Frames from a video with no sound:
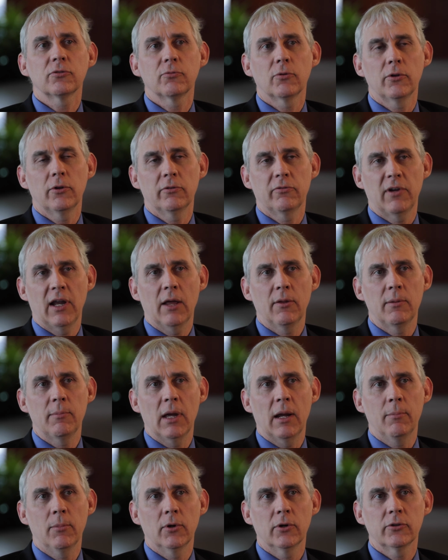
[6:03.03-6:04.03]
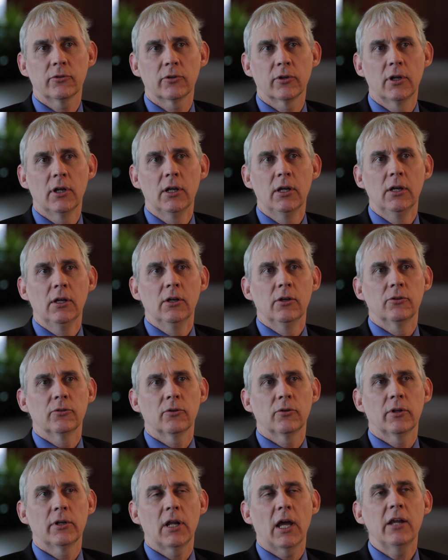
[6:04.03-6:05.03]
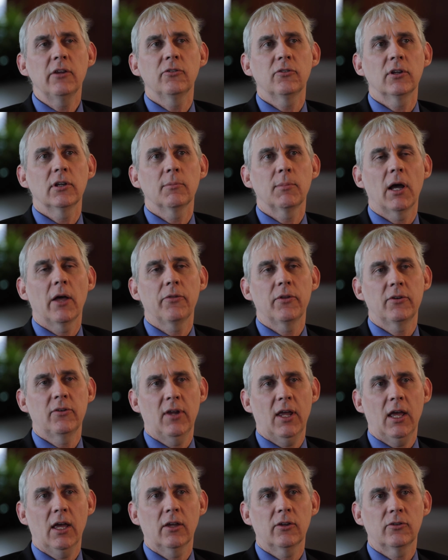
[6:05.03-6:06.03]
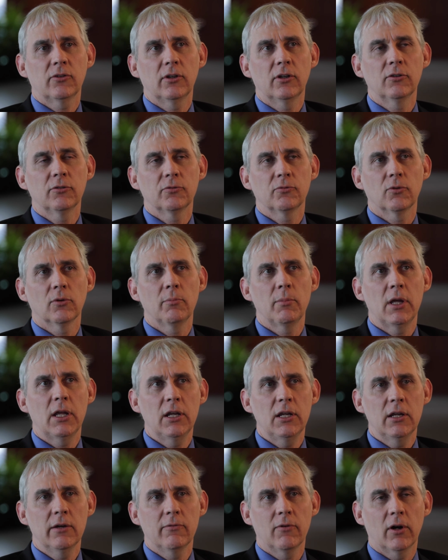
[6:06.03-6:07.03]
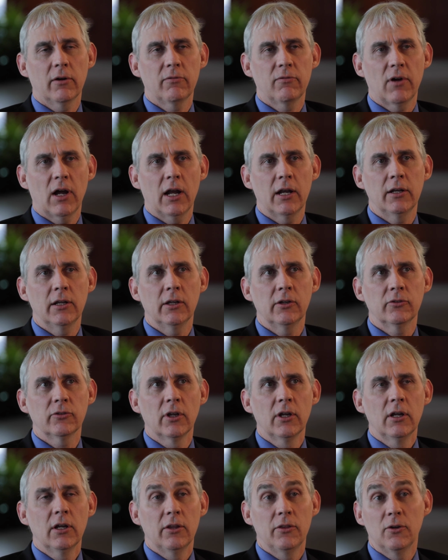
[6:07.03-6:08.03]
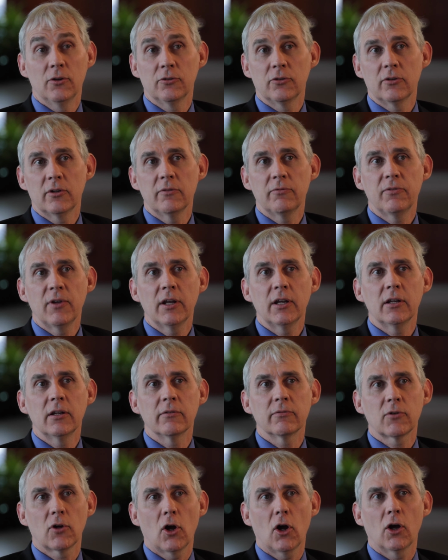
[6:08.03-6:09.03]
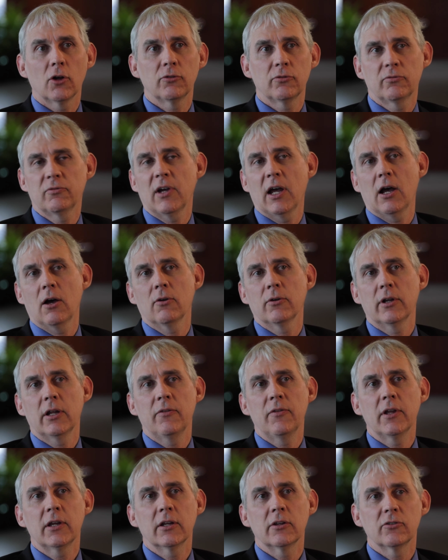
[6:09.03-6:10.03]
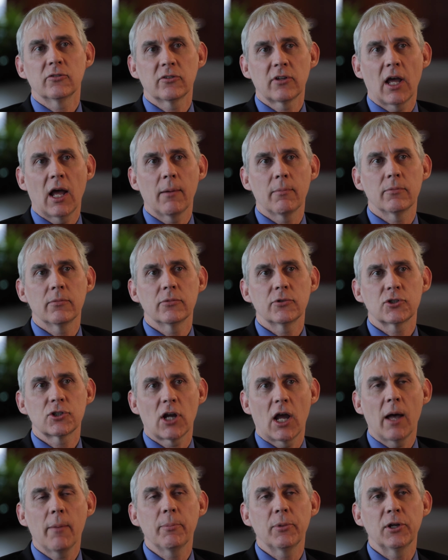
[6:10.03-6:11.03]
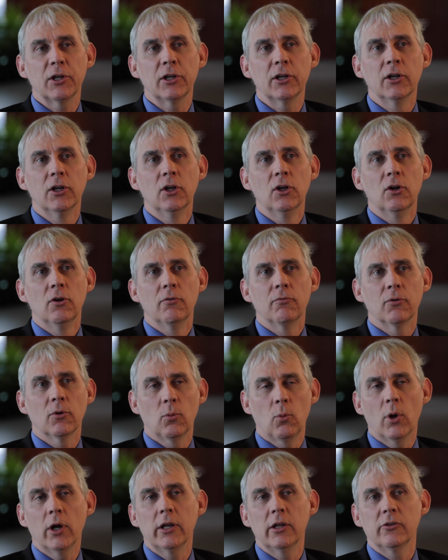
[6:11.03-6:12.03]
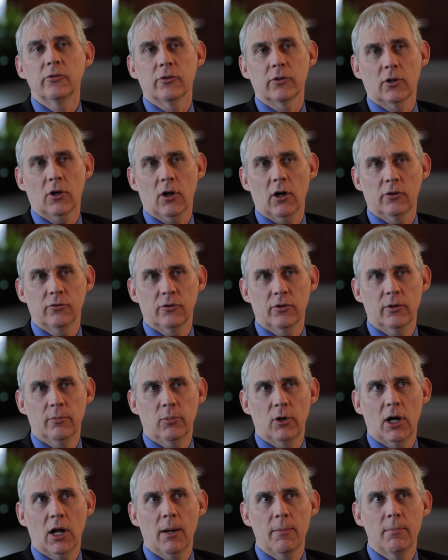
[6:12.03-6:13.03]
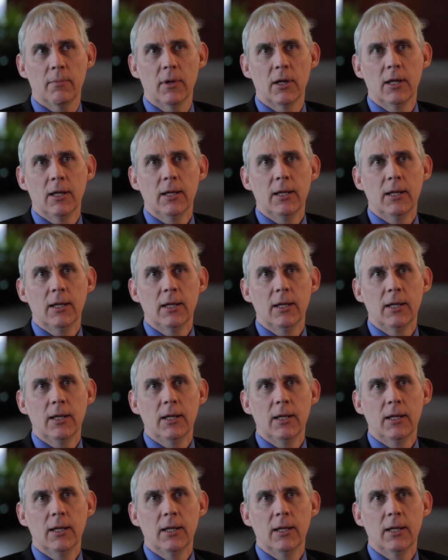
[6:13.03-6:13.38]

for their family members. So the nice thing about the test is for many of our findings, there's a definitive cause found and they can stop shopping for what is the cause of their problem.